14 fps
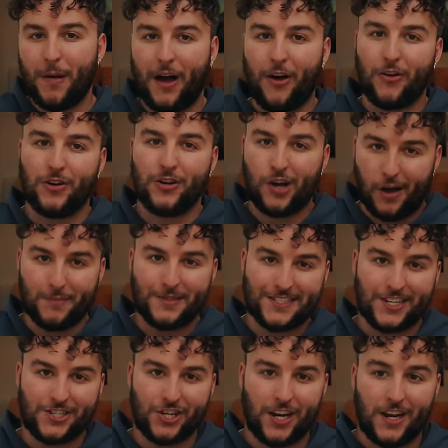about
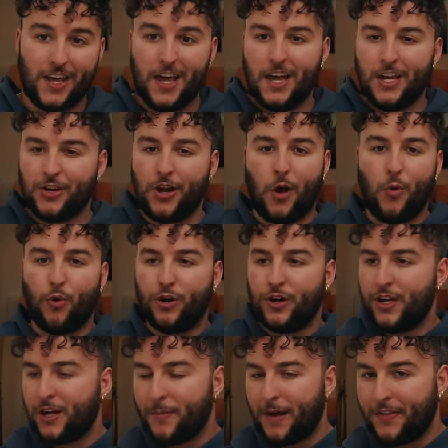composition. You're not
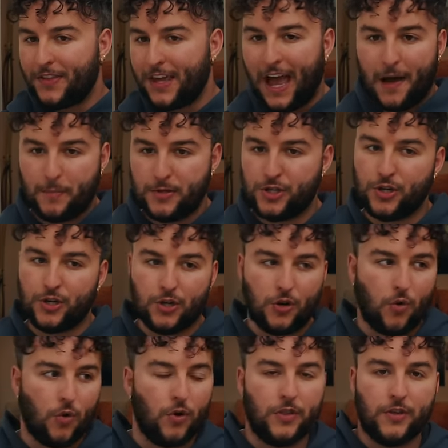worrying about the aperture
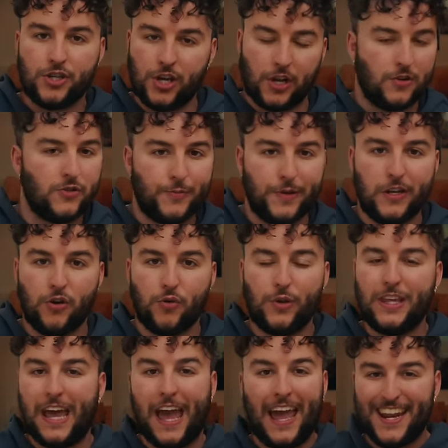or the shutter speed or
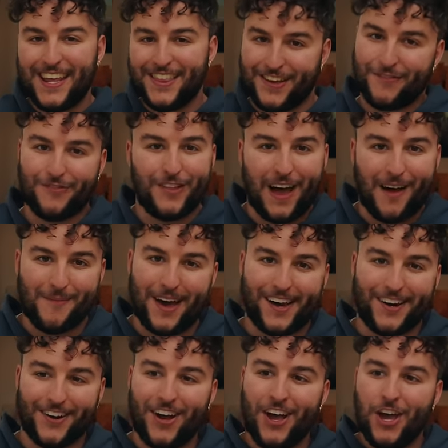really anything for that
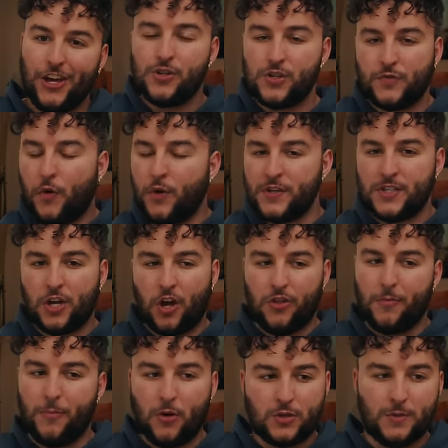matter. You're just focusing on
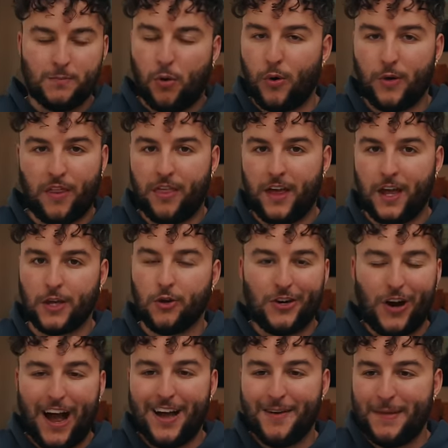the most important thing,
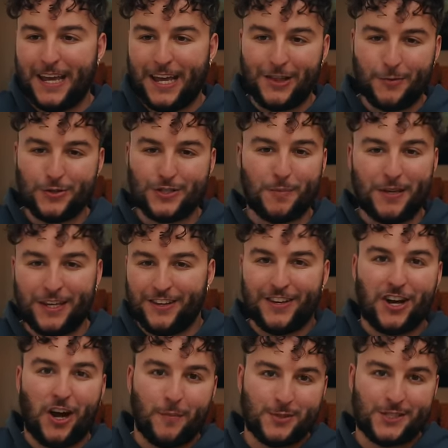your eye making the most appealing
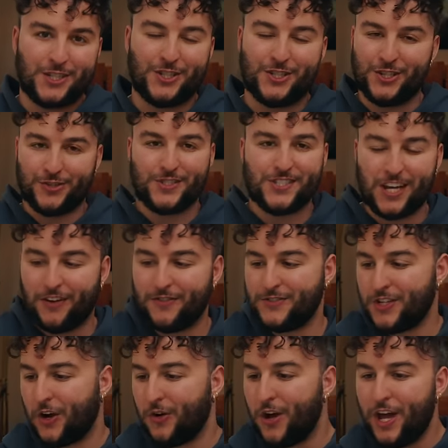composition to yourself.
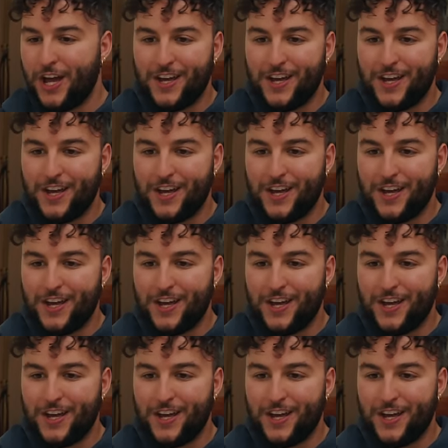So